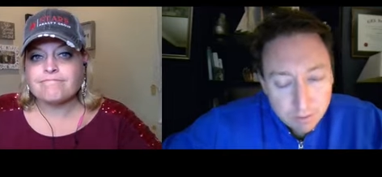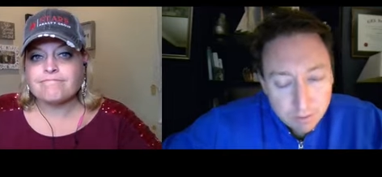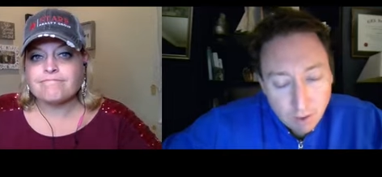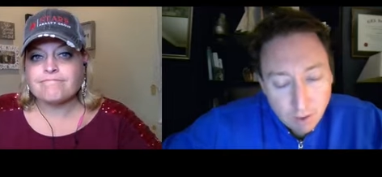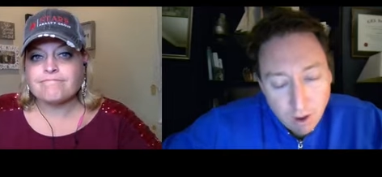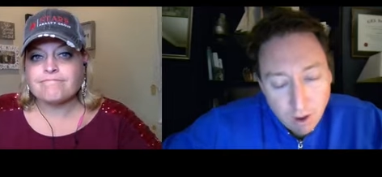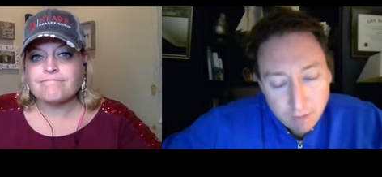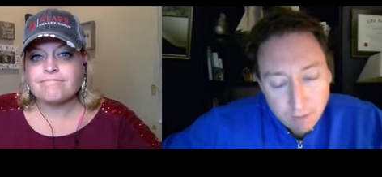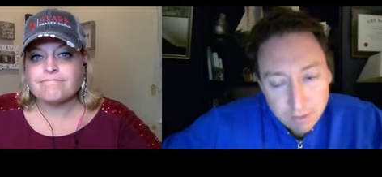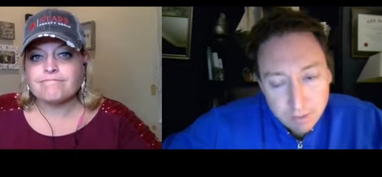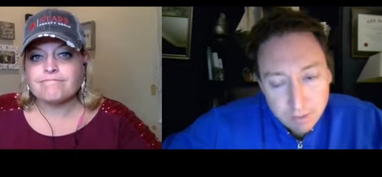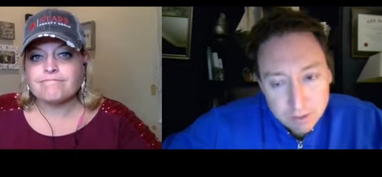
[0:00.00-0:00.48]

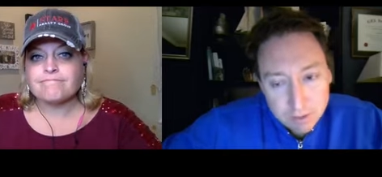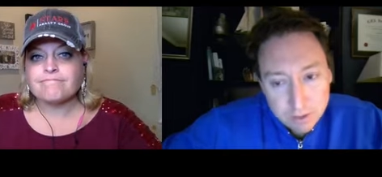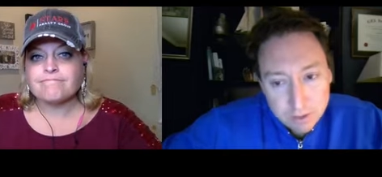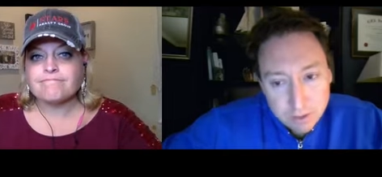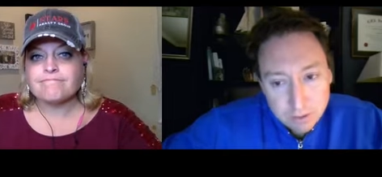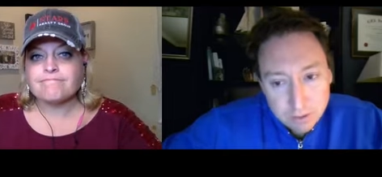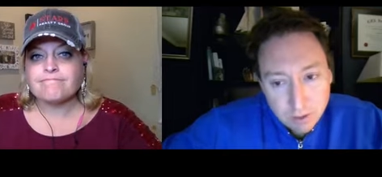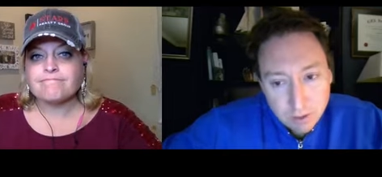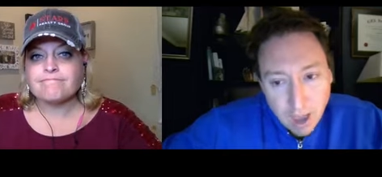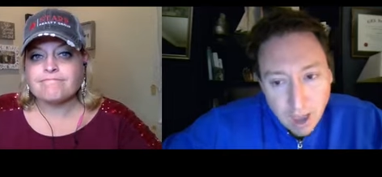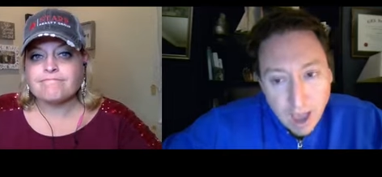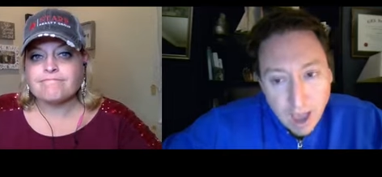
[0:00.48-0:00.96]
Speaker 1: off
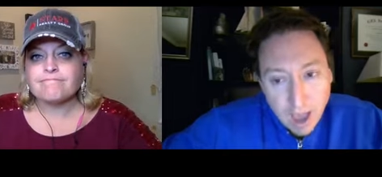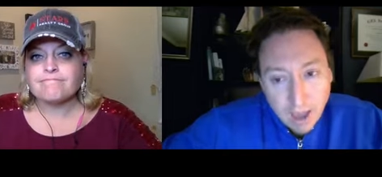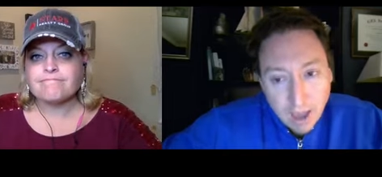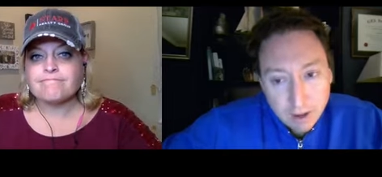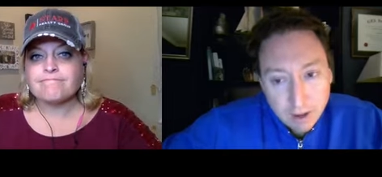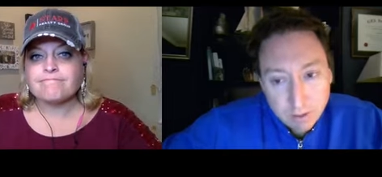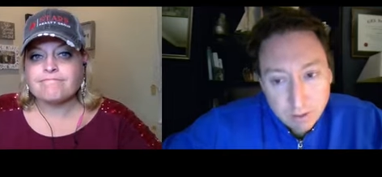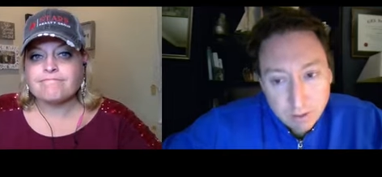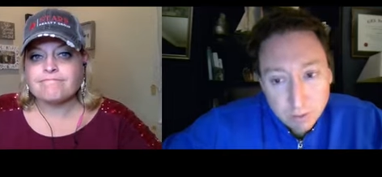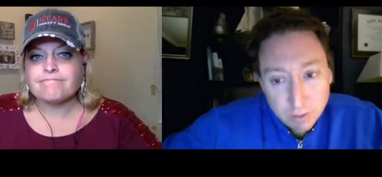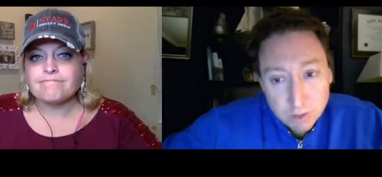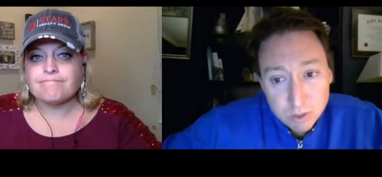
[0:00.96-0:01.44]
its
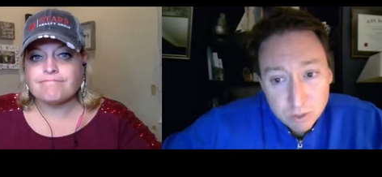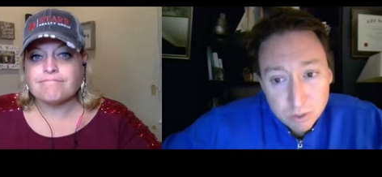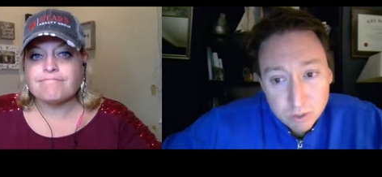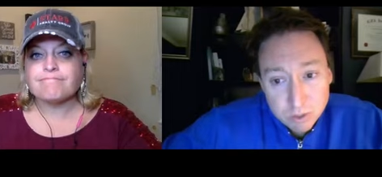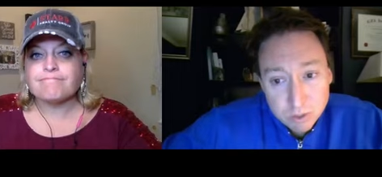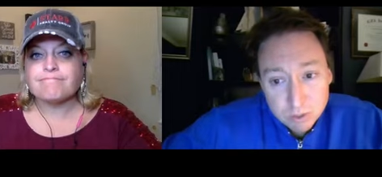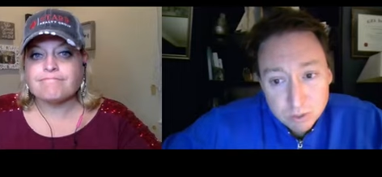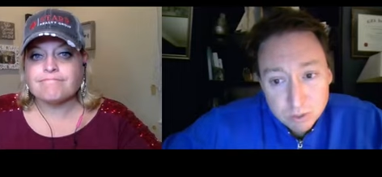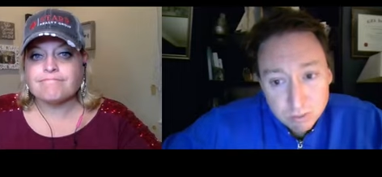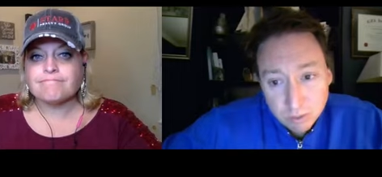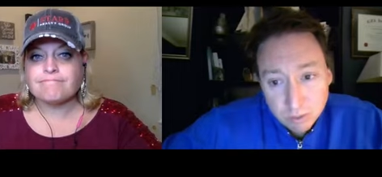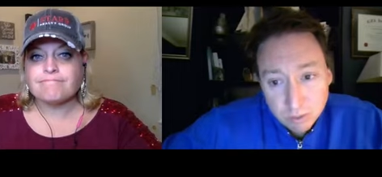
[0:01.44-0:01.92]
high, which
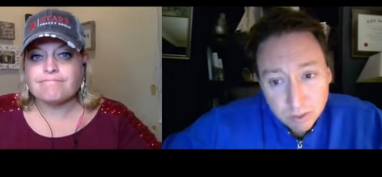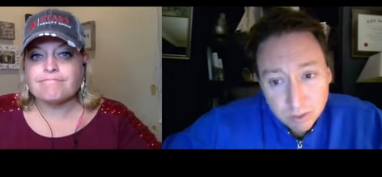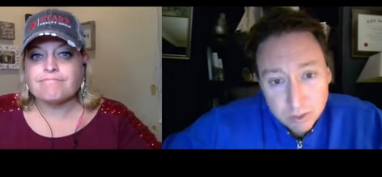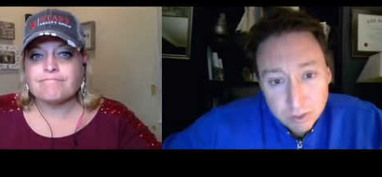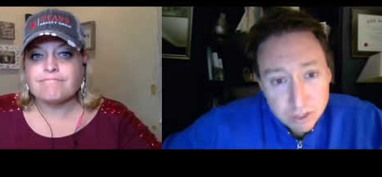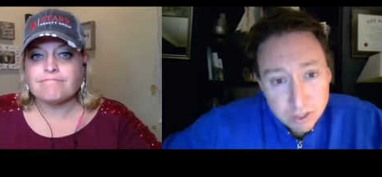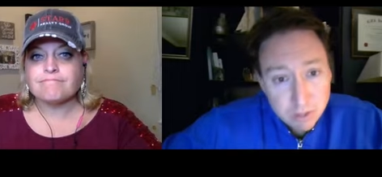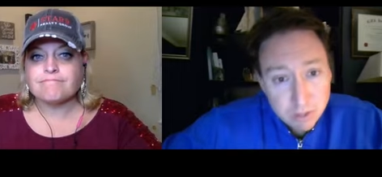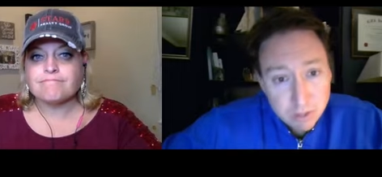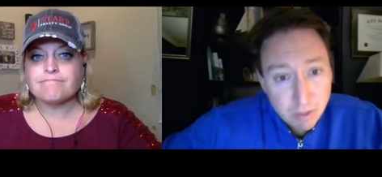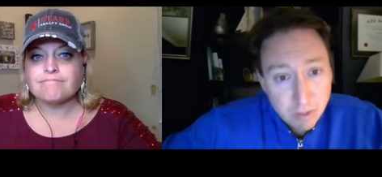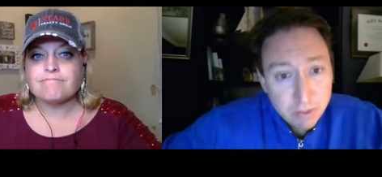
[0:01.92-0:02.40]
was really
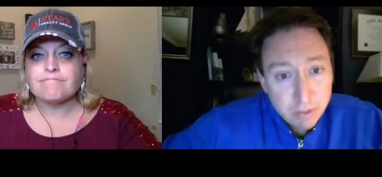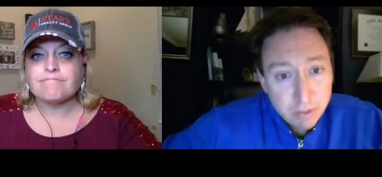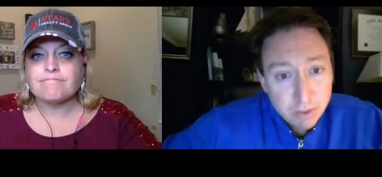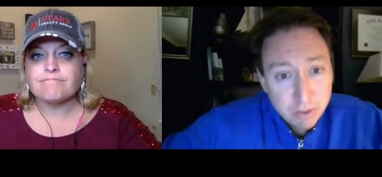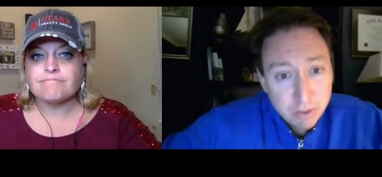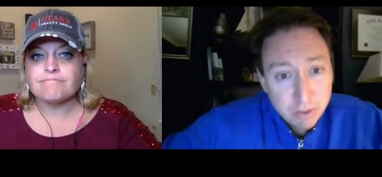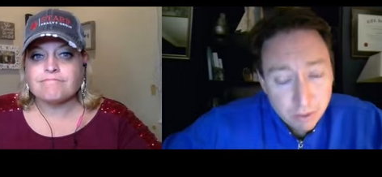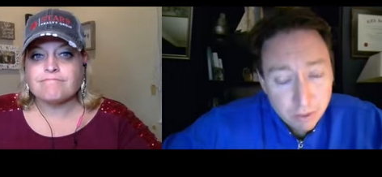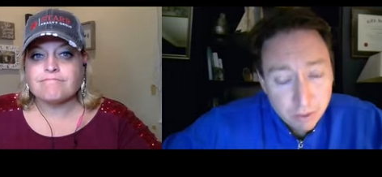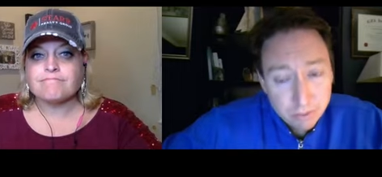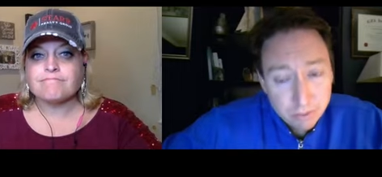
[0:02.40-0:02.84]
just a month ago.